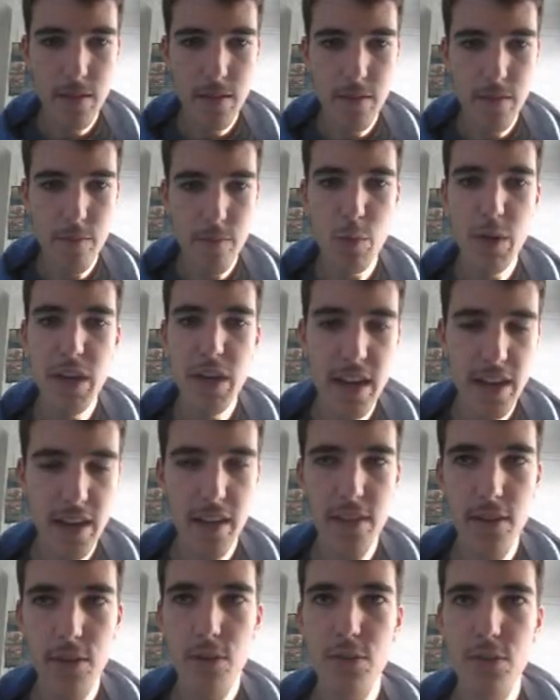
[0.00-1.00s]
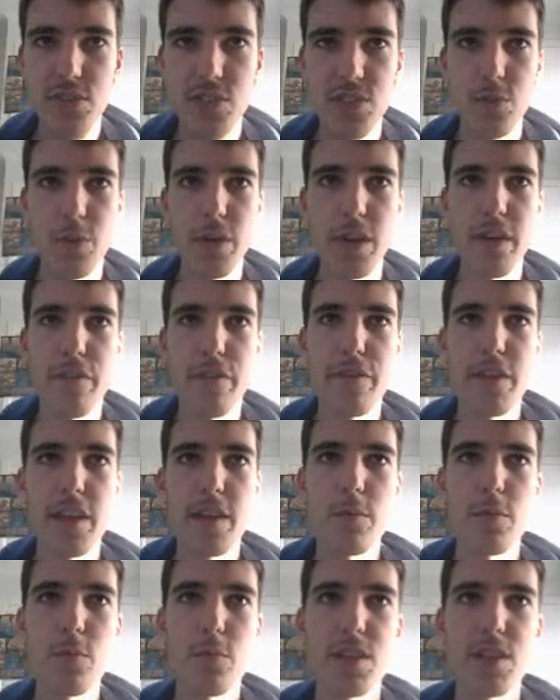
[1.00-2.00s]
we need another horse to win if
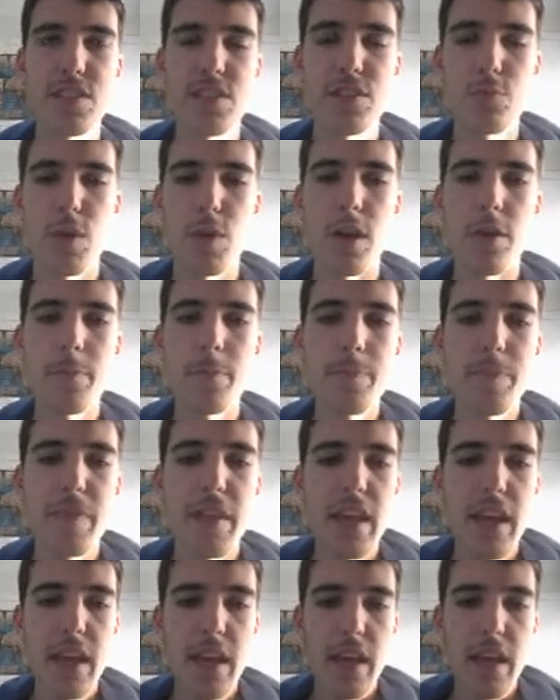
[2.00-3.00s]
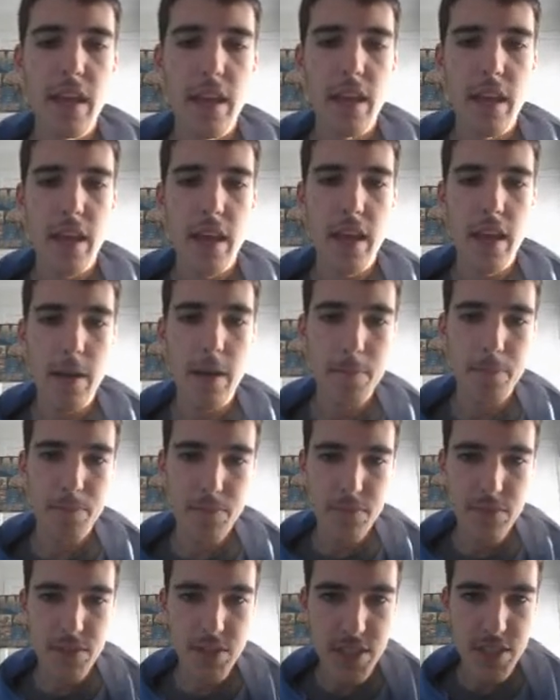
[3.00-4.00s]
Fleetwood wins as well.
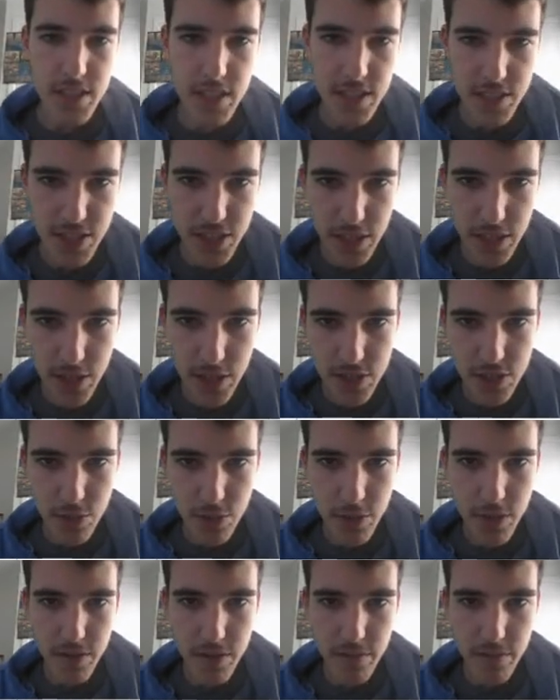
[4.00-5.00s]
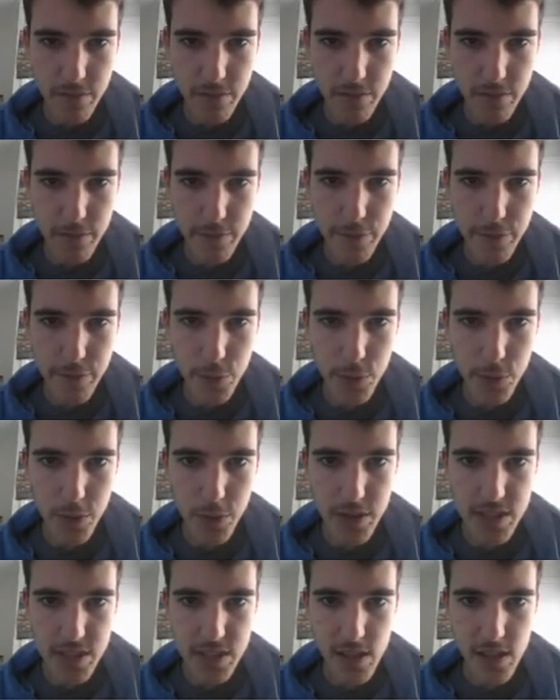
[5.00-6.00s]
So that's going to do it for
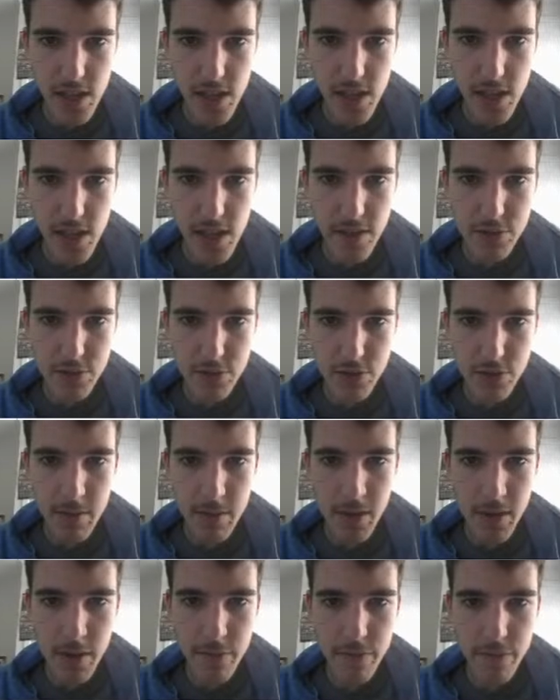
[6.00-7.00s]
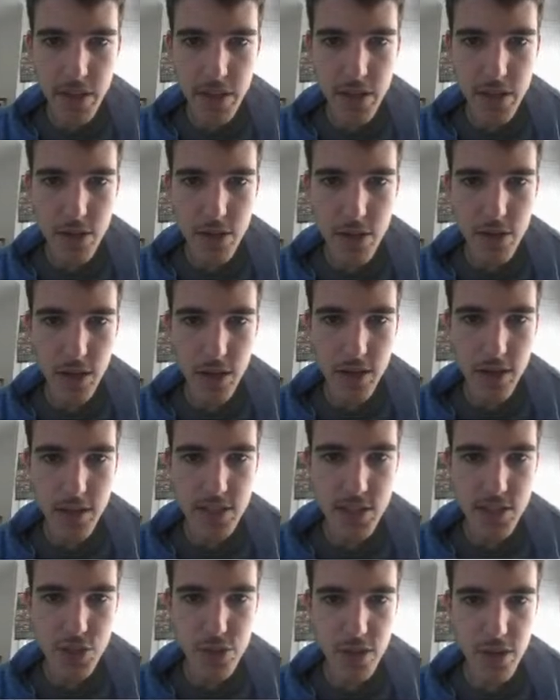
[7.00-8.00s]
this live stream. Hopefully you guys
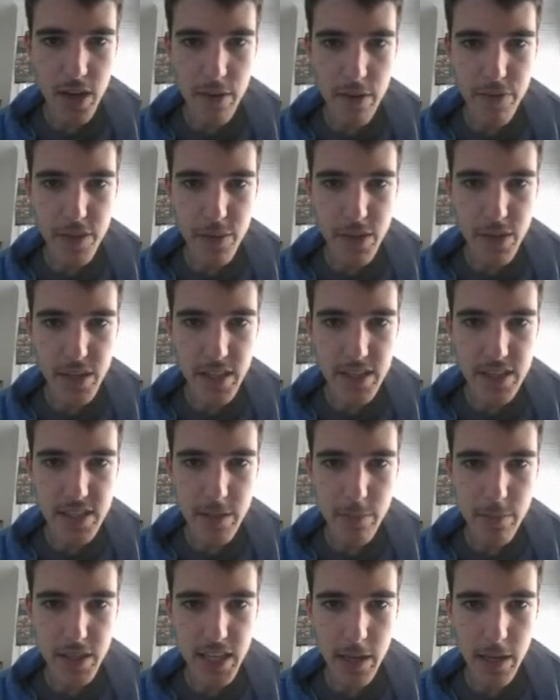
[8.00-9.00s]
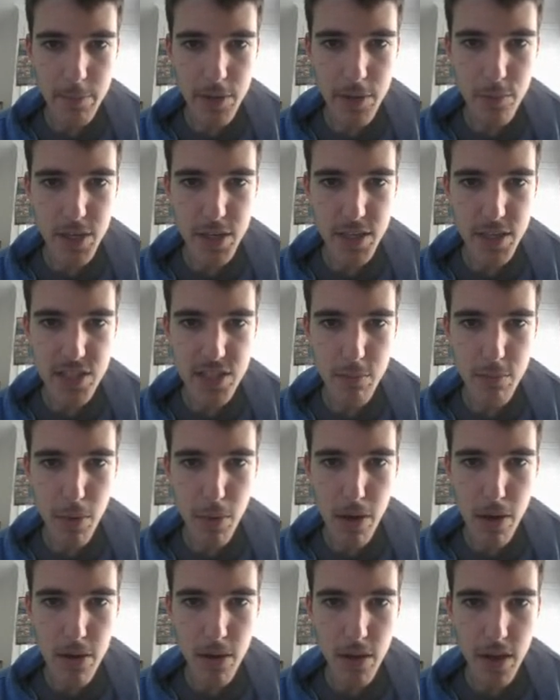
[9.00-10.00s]
enjoyed. Hopefully we can tip a couple of winners
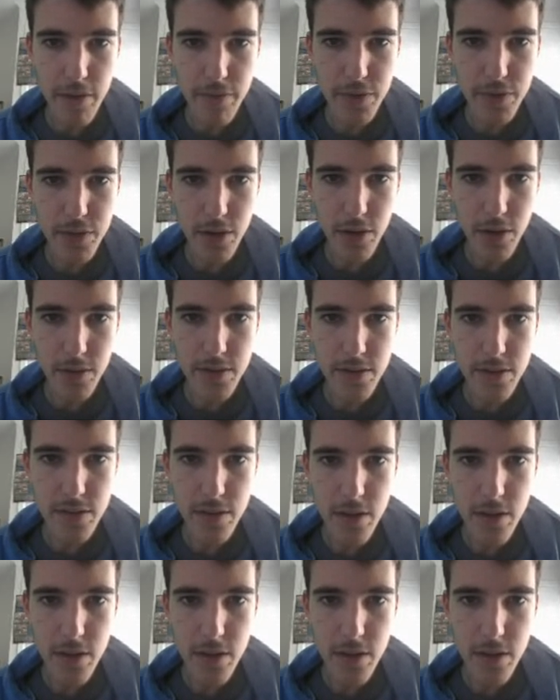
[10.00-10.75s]
tomorrow. I've got